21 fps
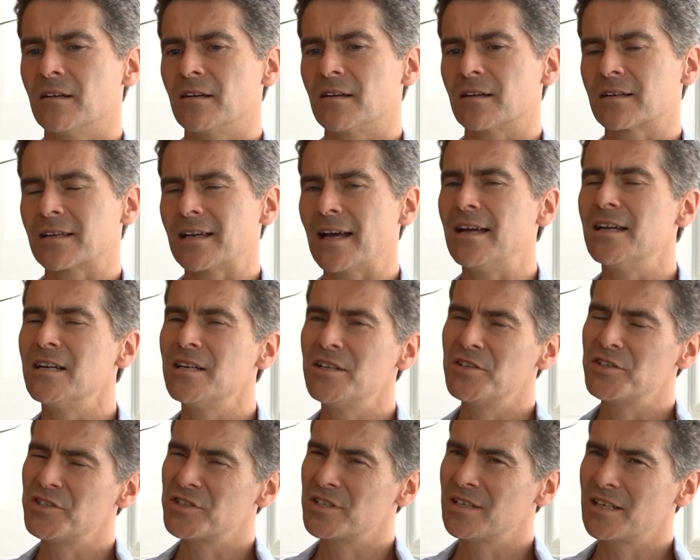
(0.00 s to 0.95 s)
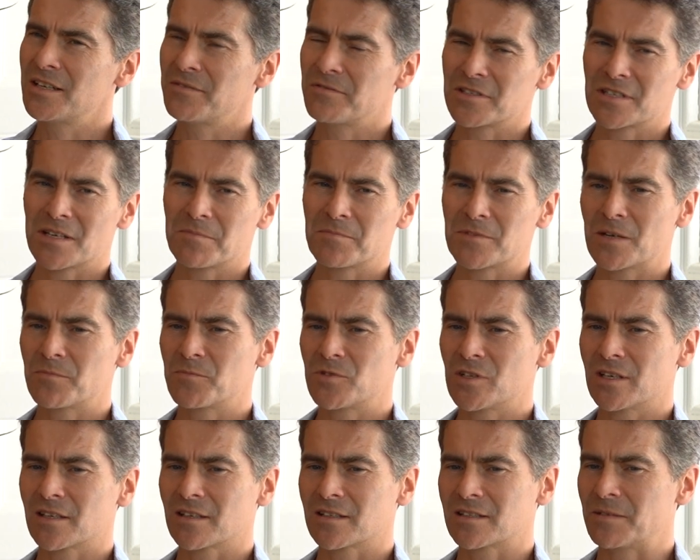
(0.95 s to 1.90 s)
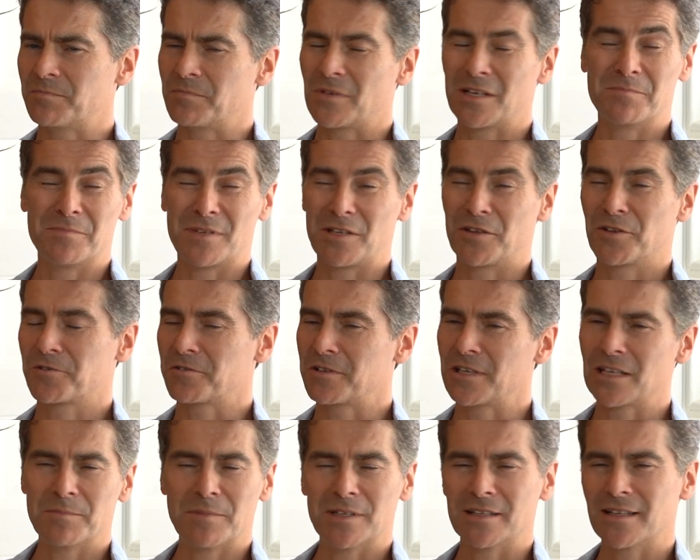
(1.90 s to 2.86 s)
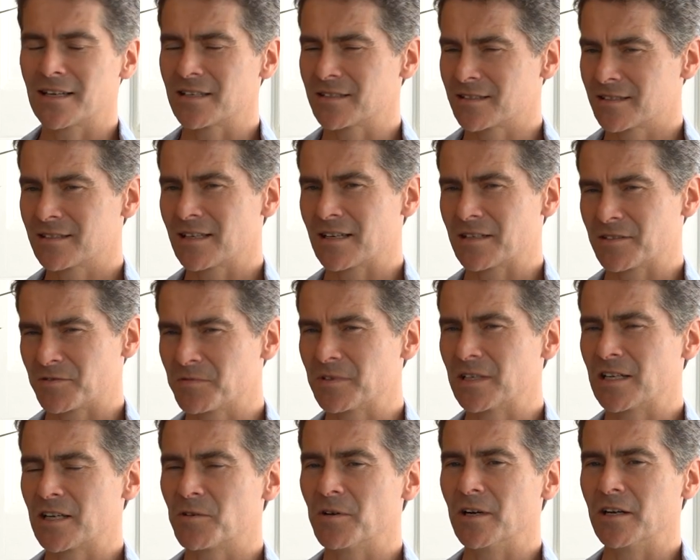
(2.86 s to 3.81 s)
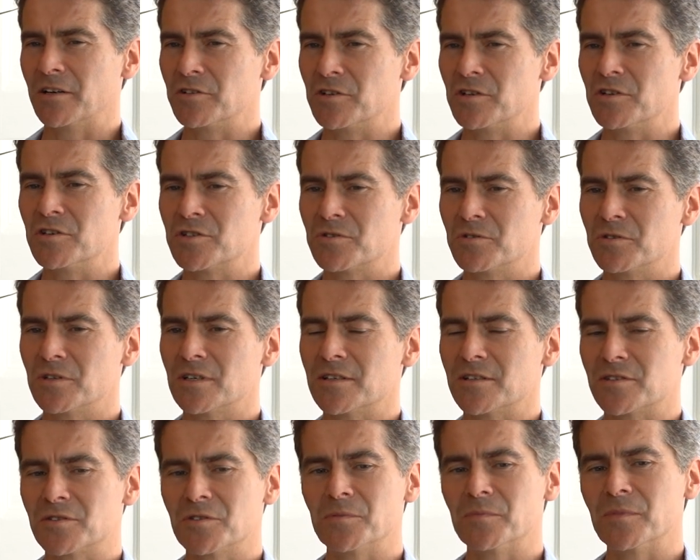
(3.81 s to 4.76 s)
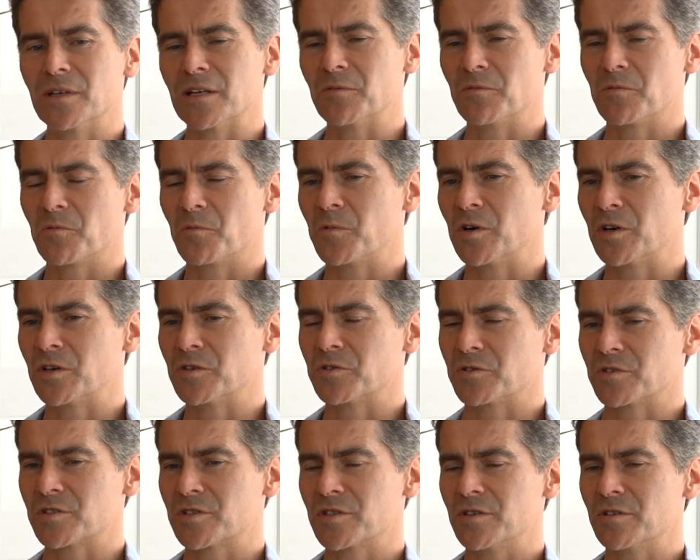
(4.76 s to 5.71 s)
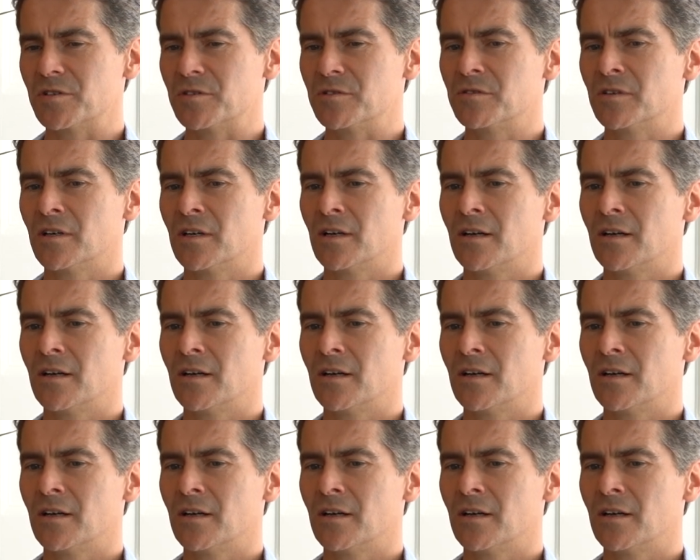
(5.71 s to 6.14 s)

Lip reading: Occasionally, for some subjects, it might be three, but that's really quite unusual. It's normally one or two.